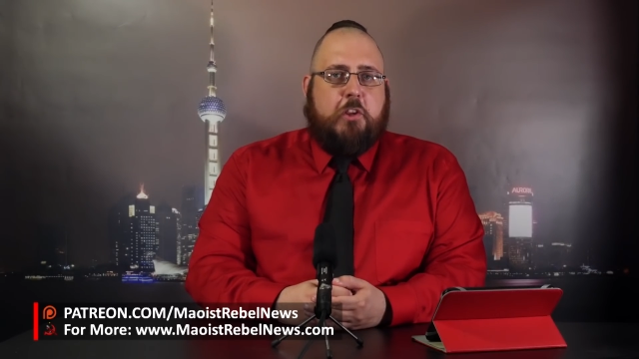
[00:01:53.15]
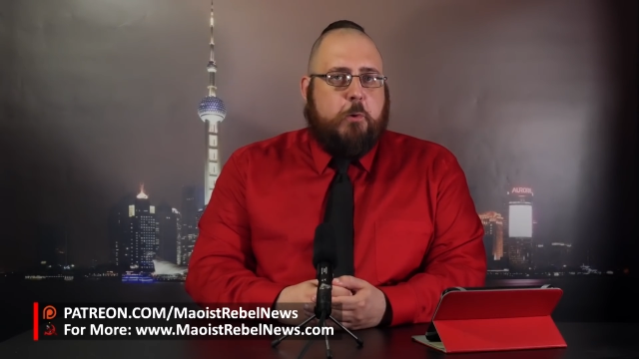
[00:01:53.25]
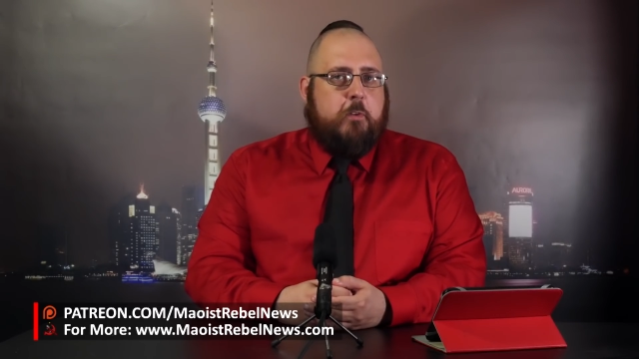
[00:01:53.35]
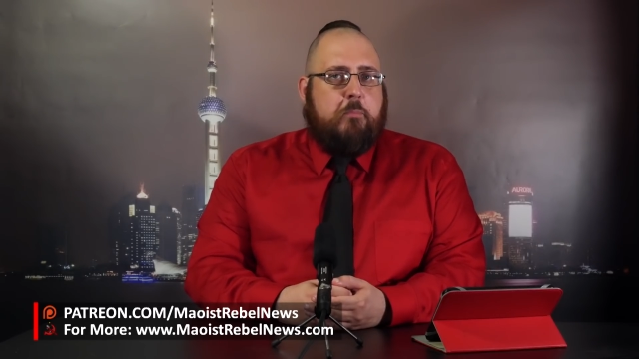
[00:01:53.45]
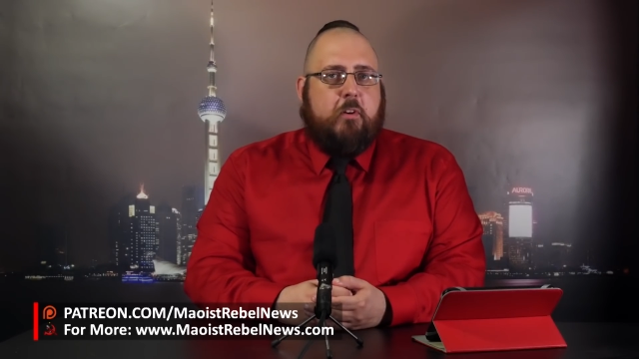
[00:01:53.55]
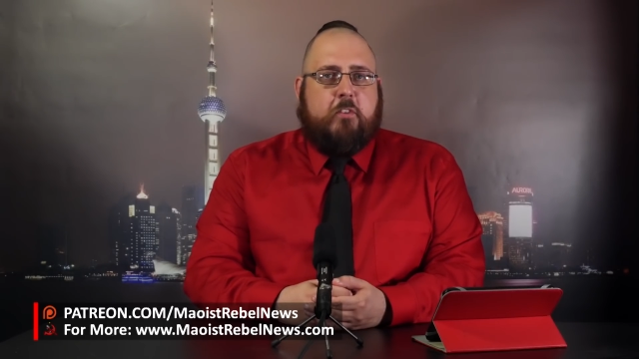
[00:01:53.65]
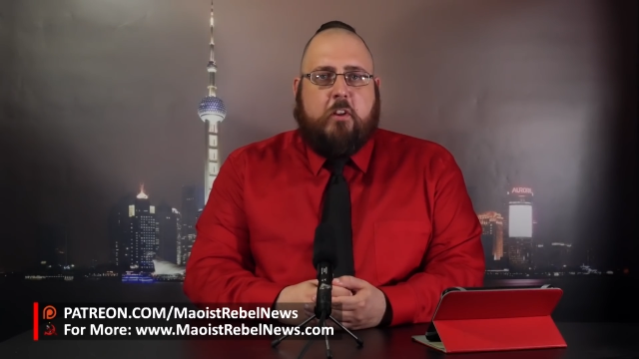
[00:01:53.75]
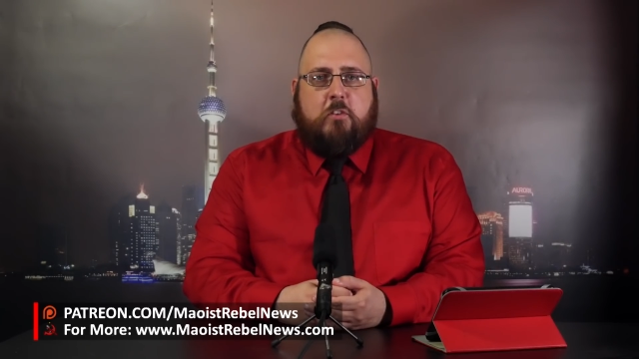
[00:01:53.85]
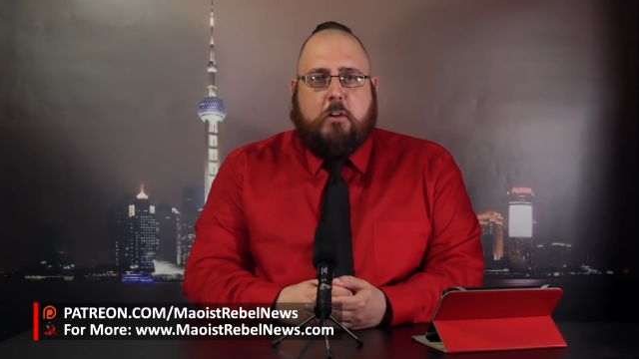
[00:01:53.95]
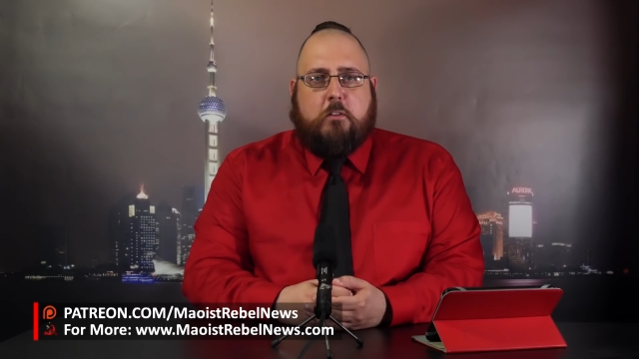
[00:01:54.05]
U S
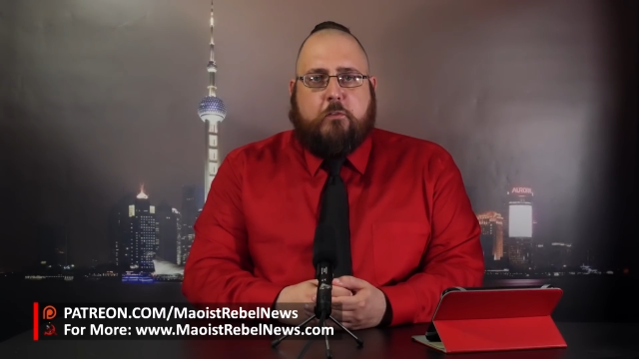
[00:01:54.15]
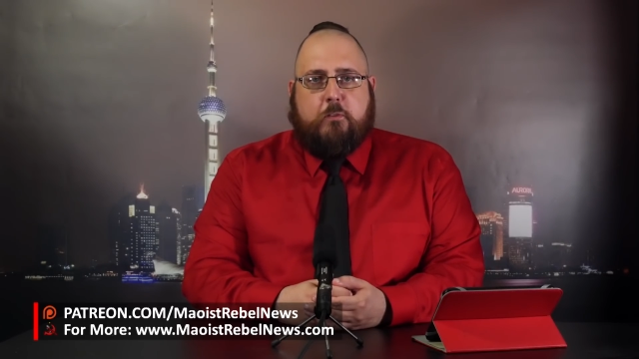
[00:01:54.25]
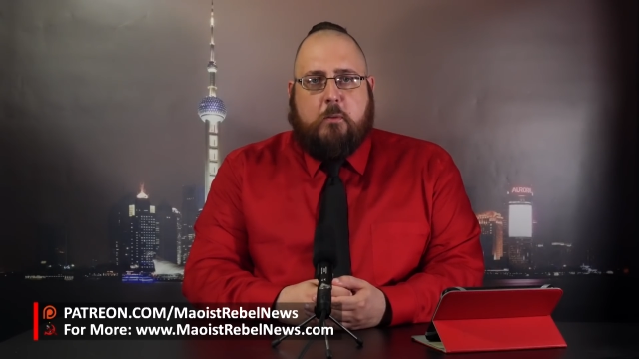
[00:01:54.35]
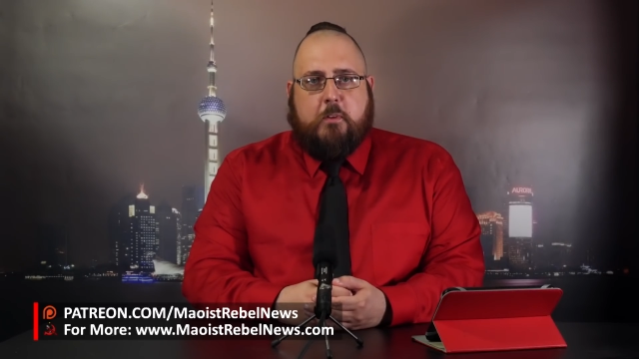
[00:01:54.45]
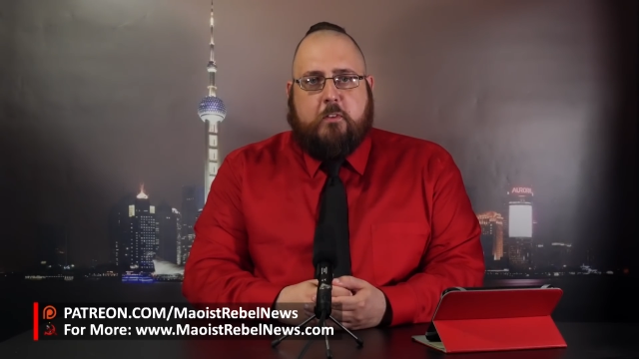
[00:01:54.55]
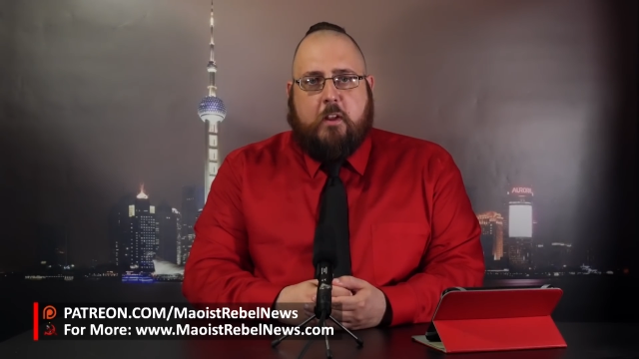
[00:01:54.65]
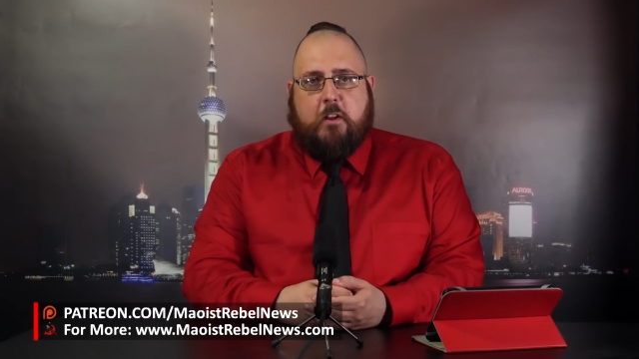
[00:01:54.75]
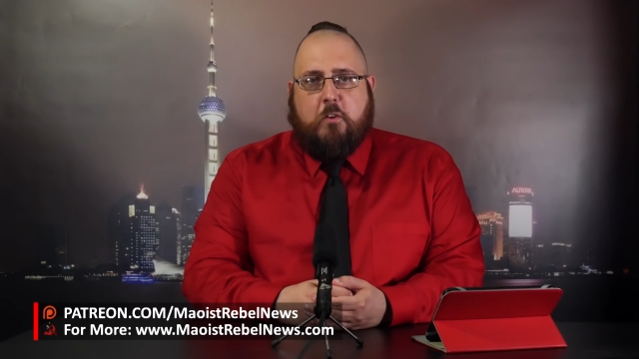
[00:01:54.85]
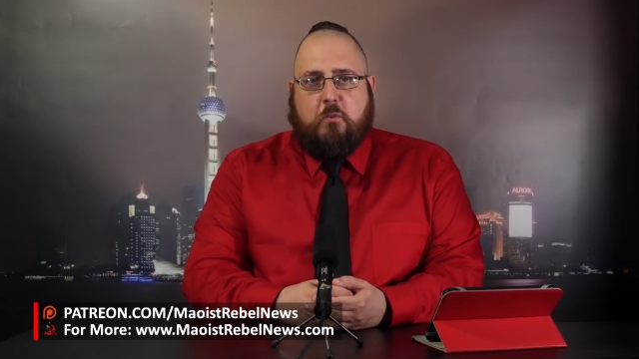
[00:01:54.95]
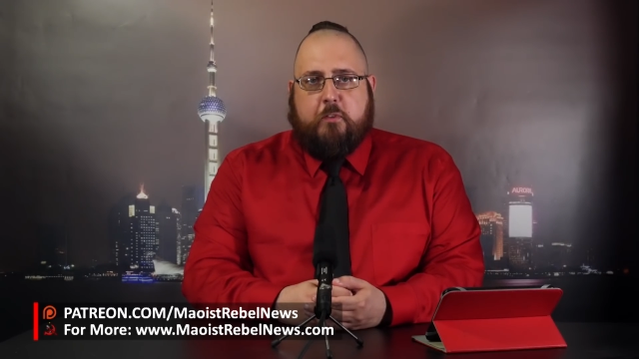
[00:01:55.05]
President Donald Trump
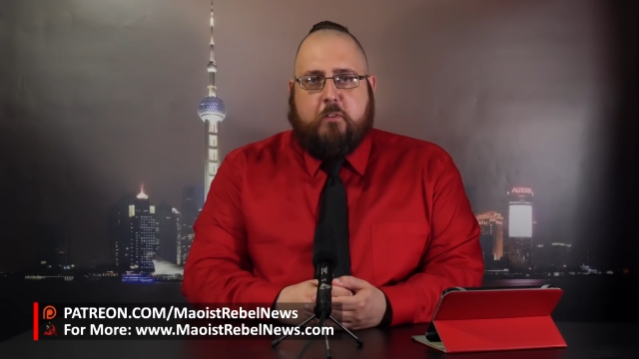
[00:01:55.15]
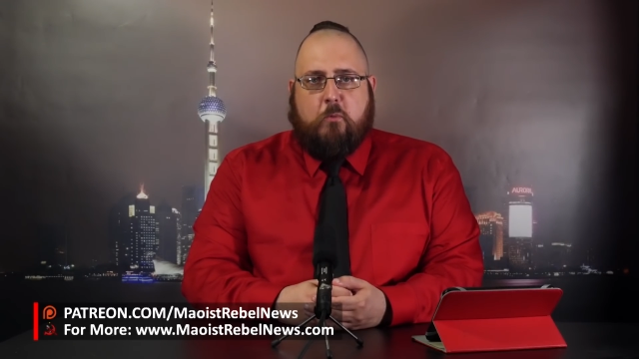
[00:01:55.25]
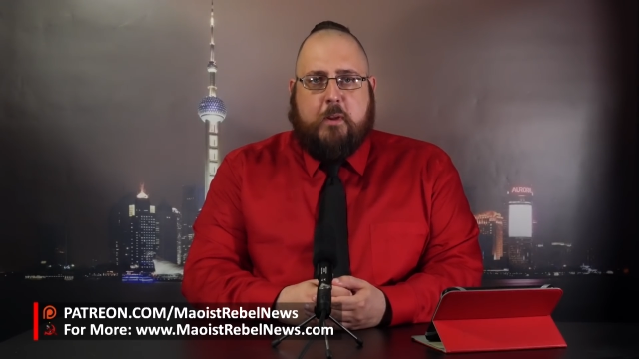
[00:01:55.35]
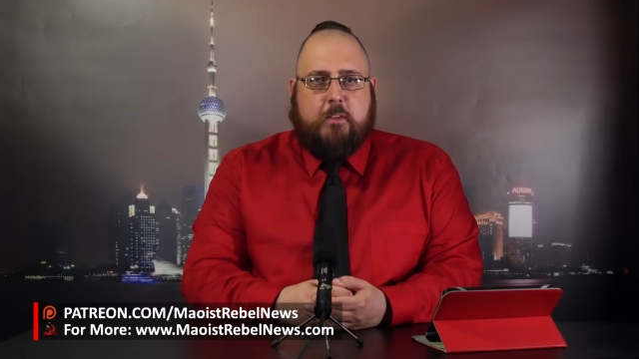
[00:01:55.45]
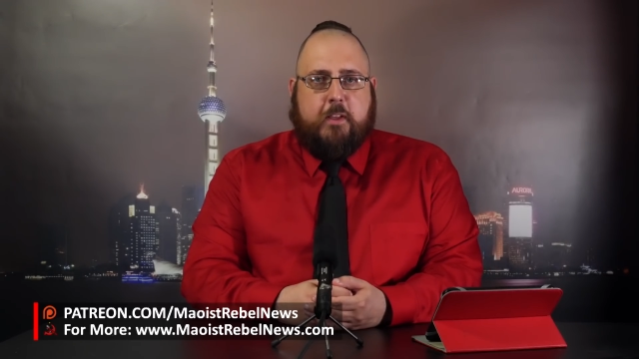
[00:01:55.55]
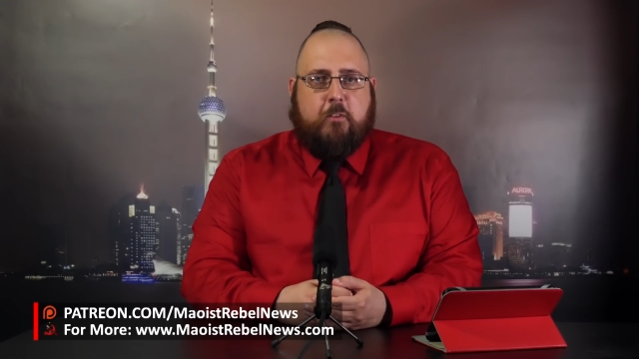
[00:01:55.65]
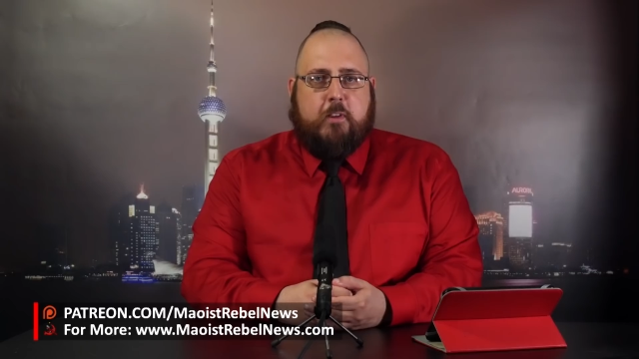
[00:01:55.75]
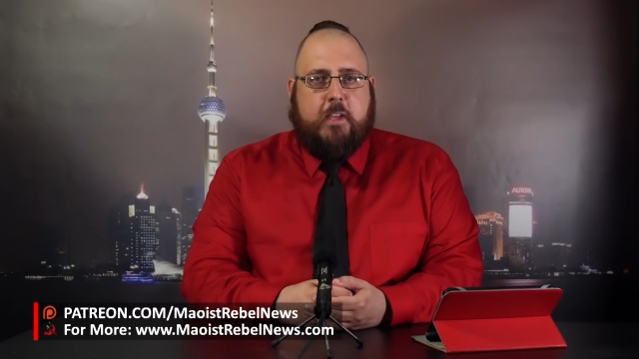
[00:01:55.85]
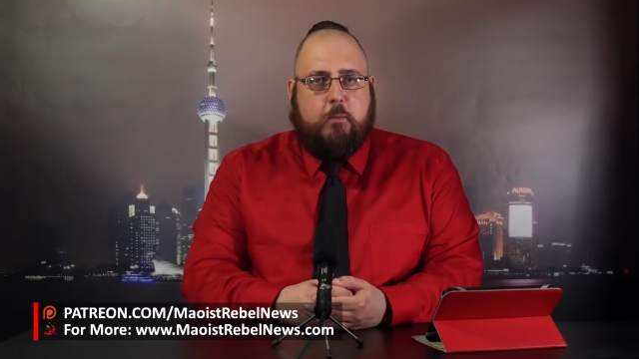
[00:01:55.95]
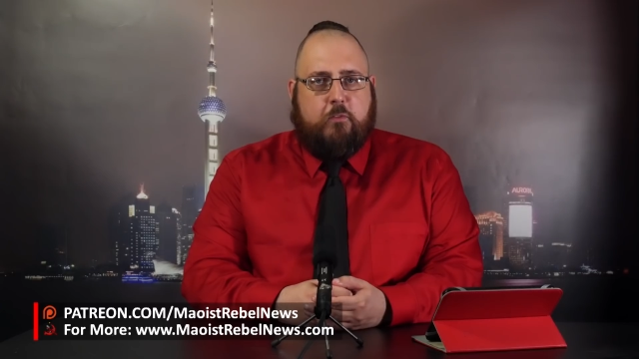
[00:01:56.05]
said North Korean leader
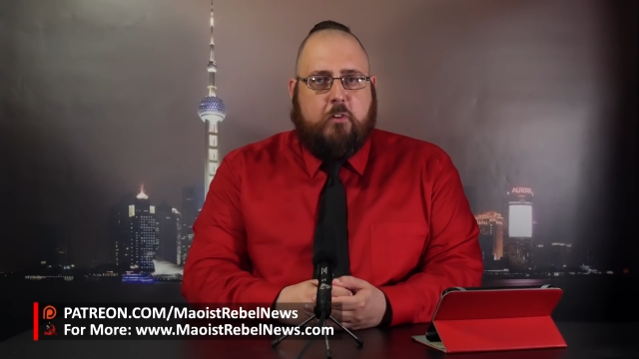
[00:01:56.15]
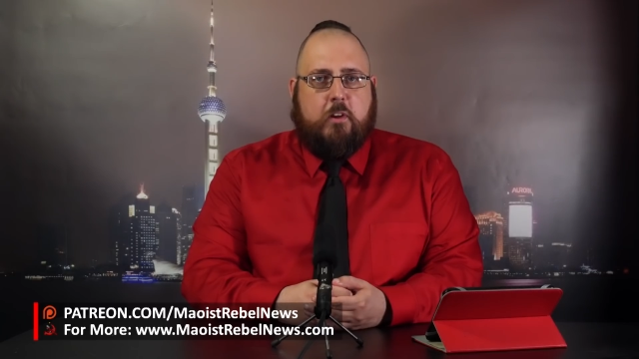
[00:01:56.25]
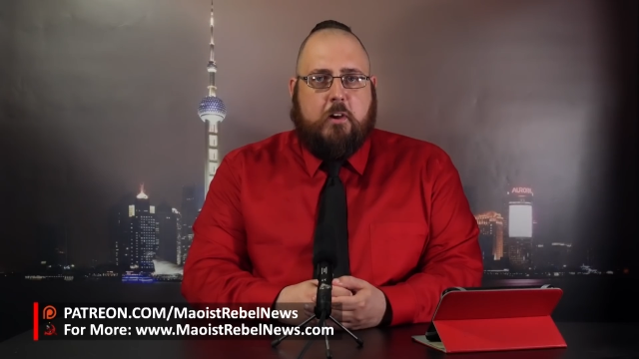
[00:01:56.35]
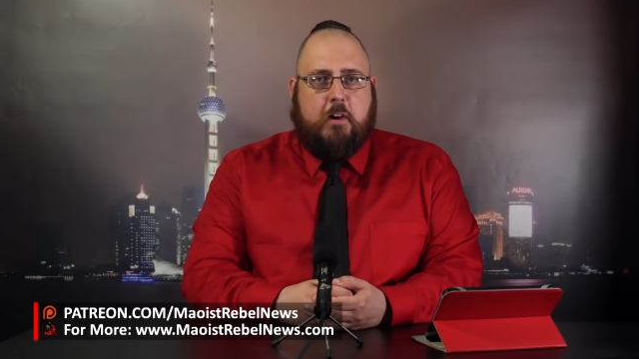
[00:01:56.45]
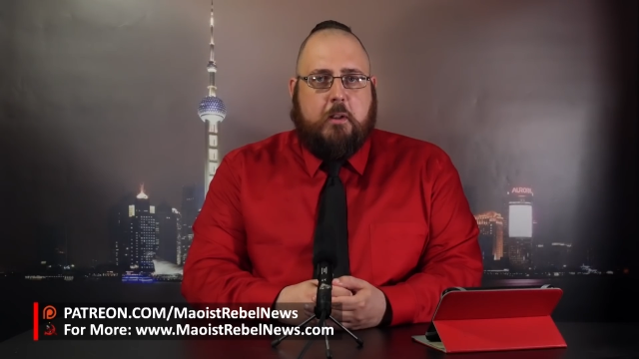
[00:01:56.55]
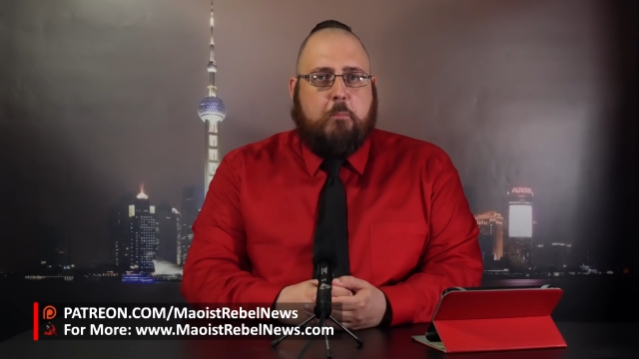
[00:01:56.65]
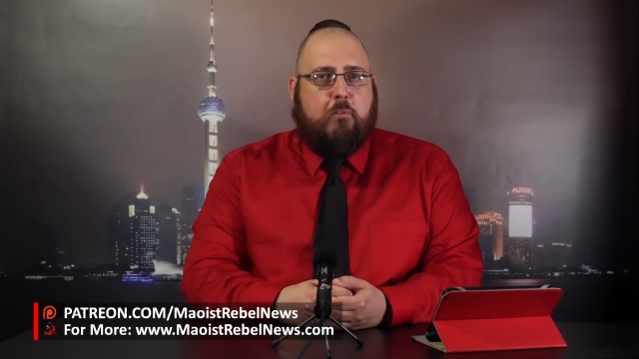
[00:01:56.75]
Kim Jong-un